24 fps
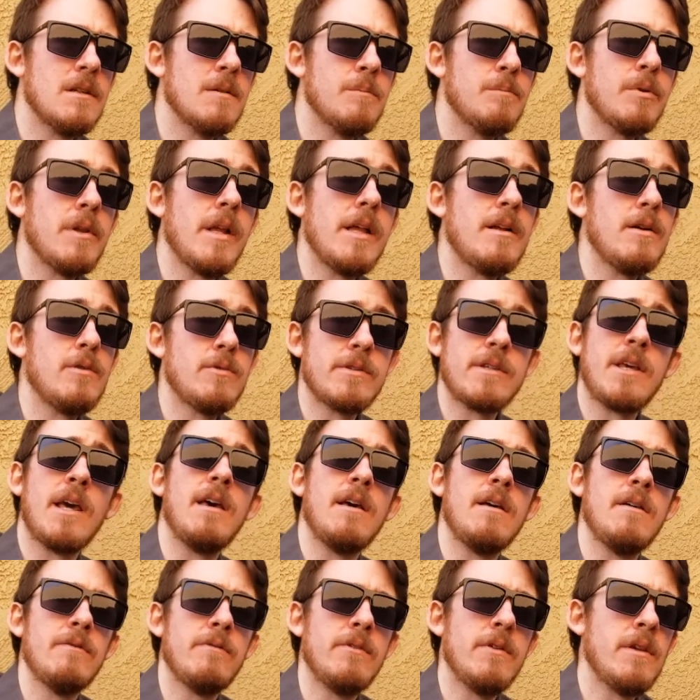Plato's
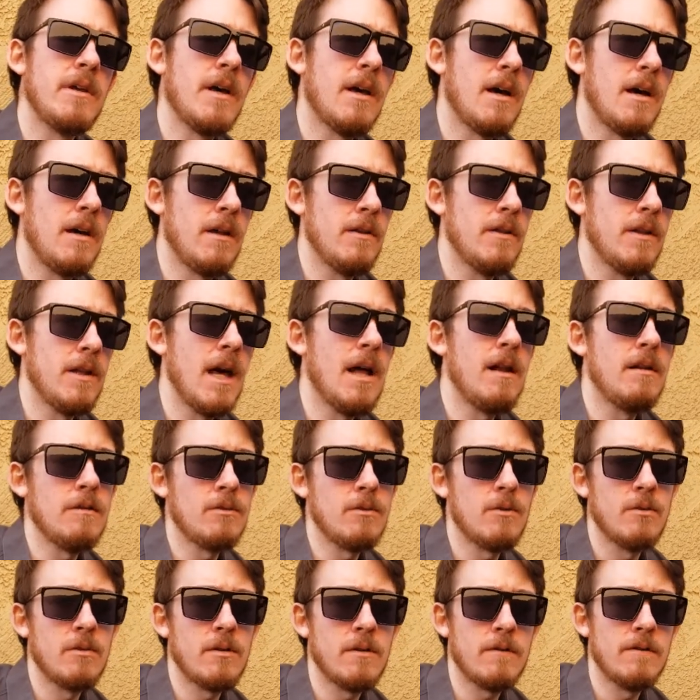cave, the
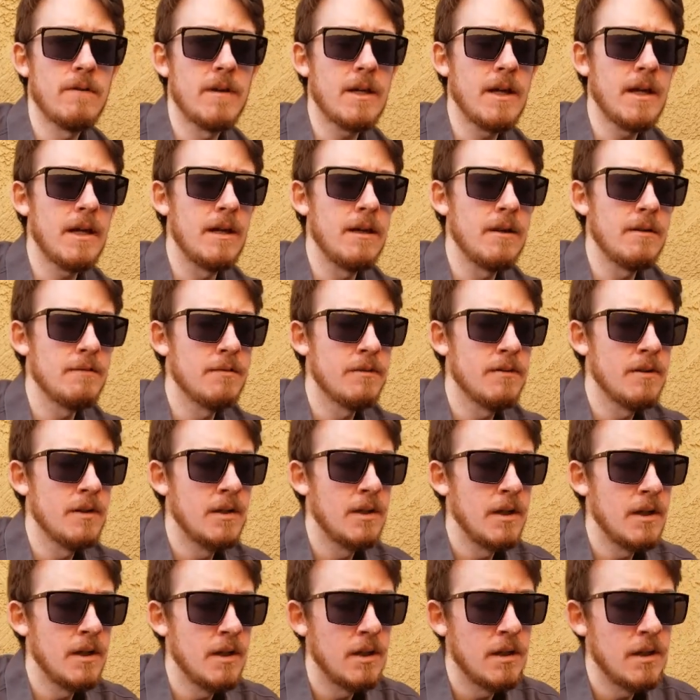allegory of the cave,
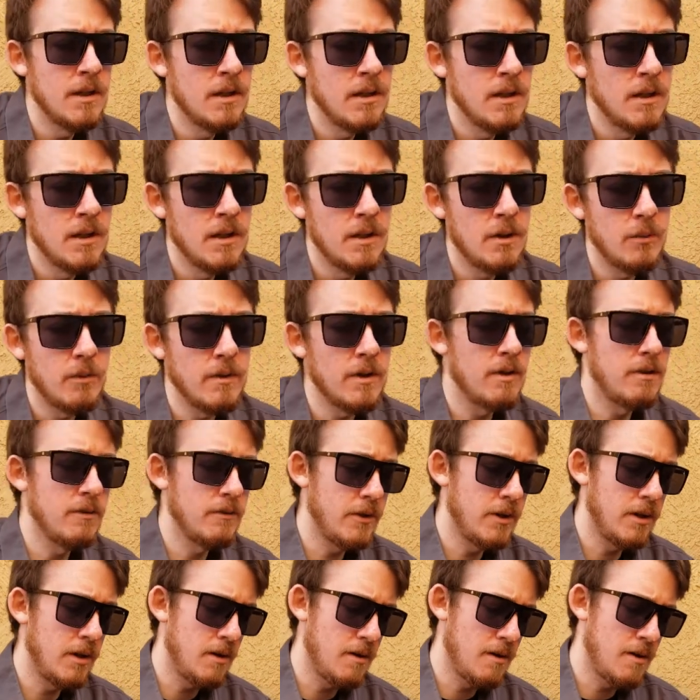where
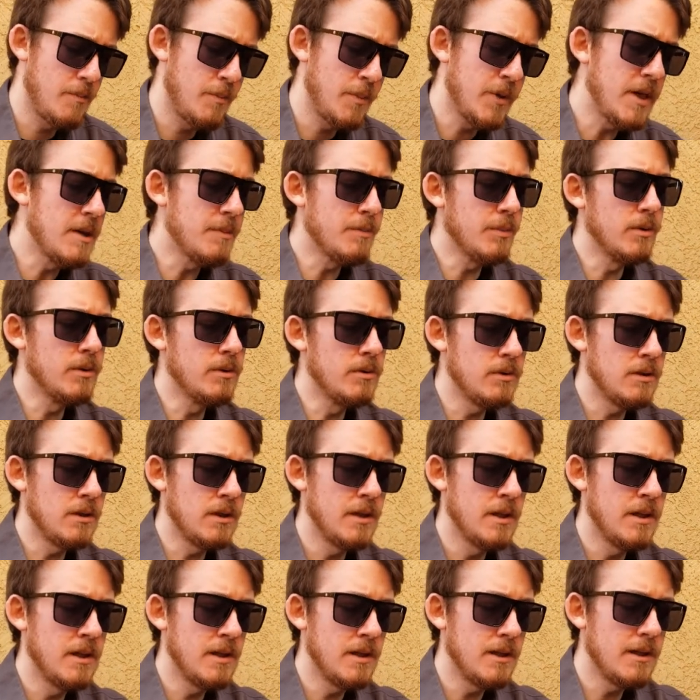there are people
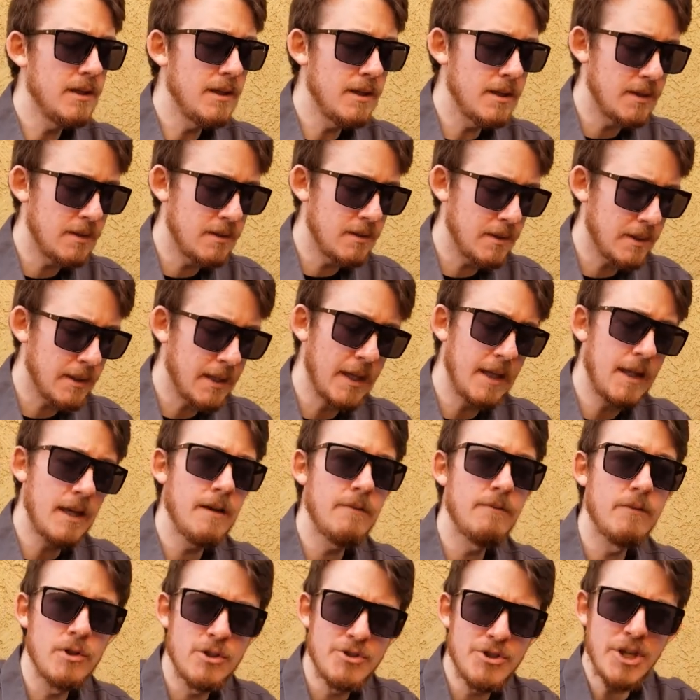in a
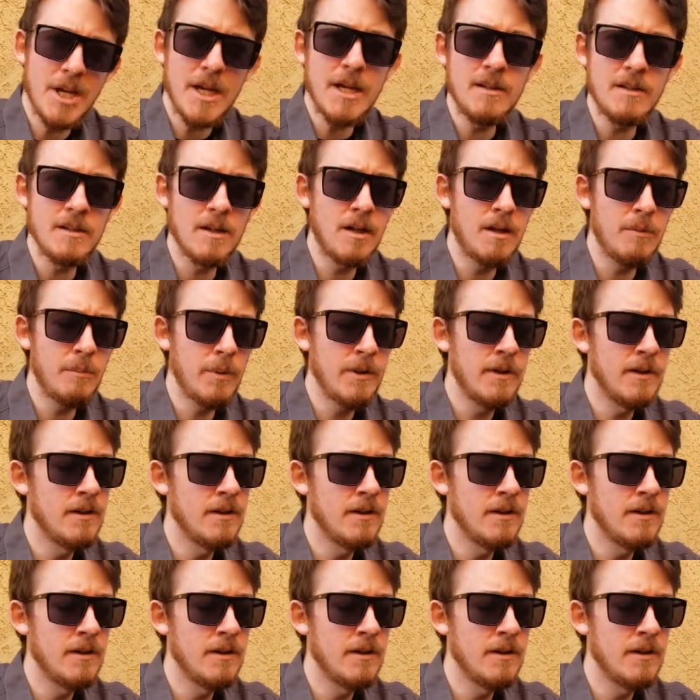cave, they're chained up,